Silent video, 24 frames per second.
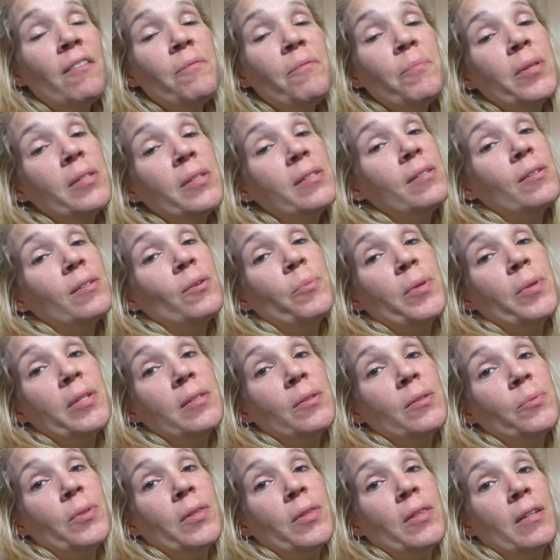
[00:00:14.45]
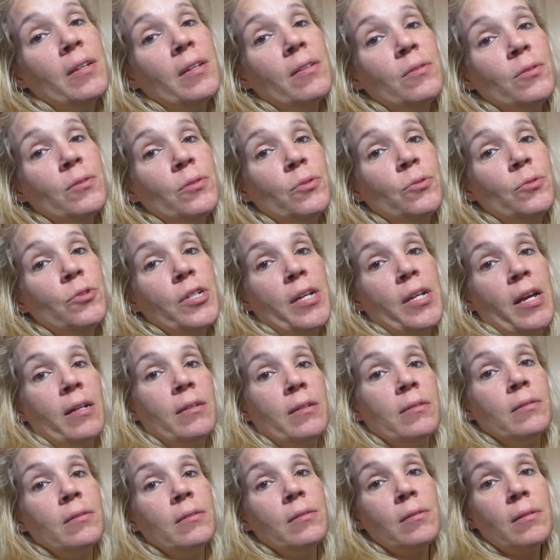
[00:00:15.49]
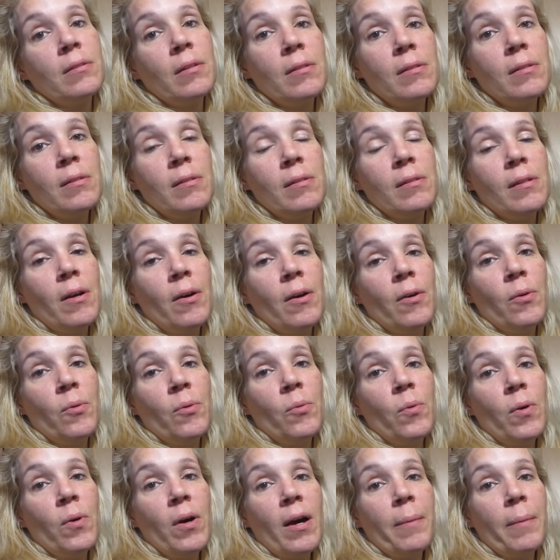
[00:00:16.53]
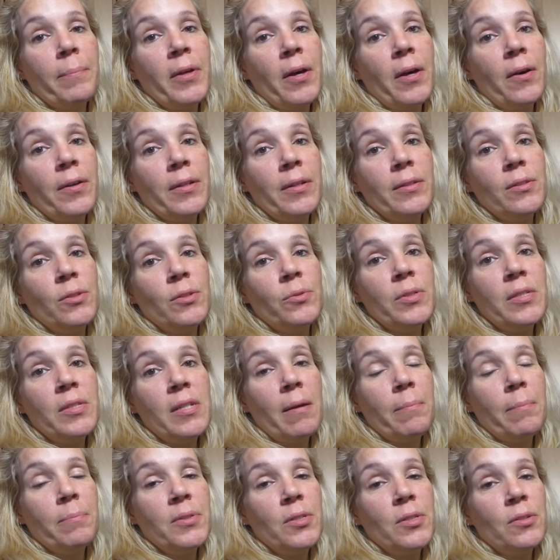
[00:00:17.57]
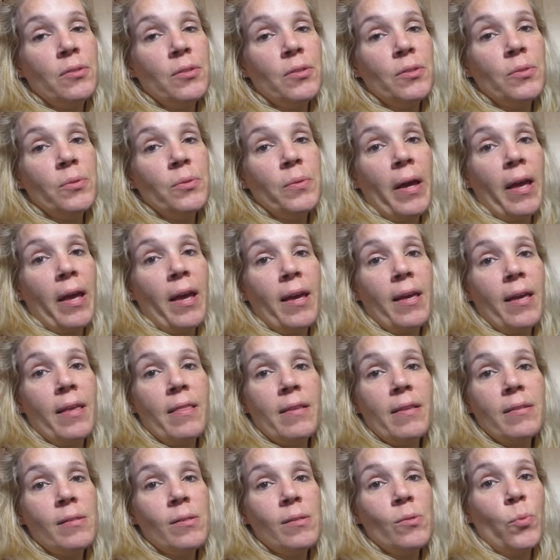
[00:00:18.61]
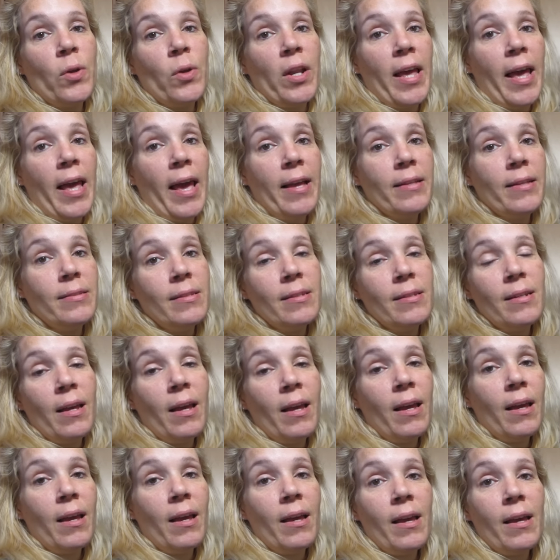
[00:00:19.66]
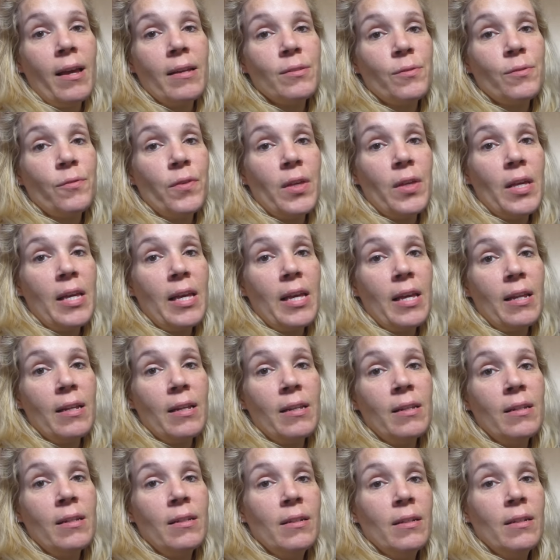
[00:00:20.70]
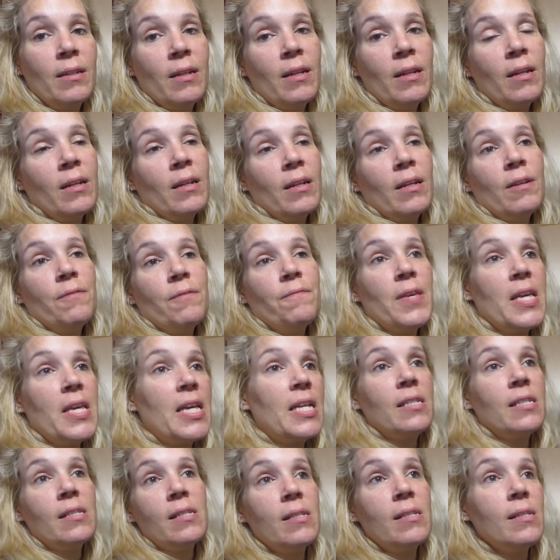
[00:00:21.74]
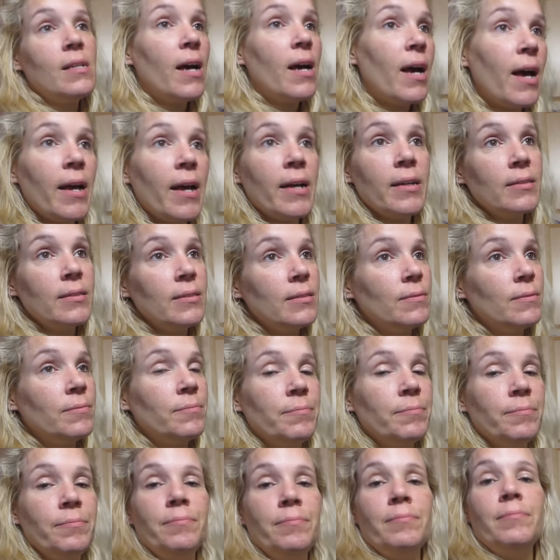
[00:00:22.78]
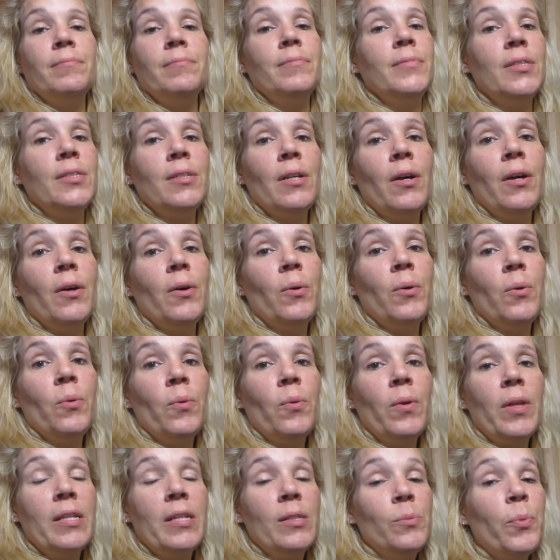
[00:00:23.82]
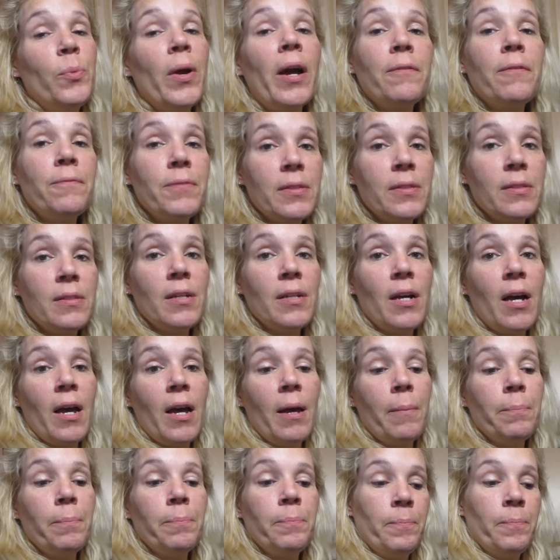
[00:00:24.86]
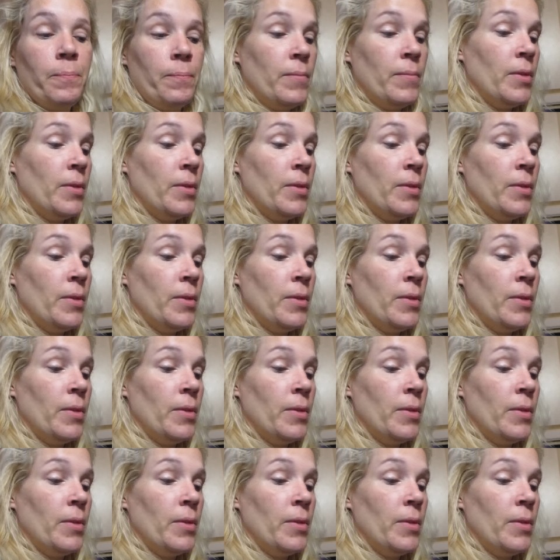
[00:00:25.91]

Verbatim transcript: I've been so busy with the other two channels. So I'm going to attempt to do a this is what I ate today as a vegan, vegan style. So it's breakfast time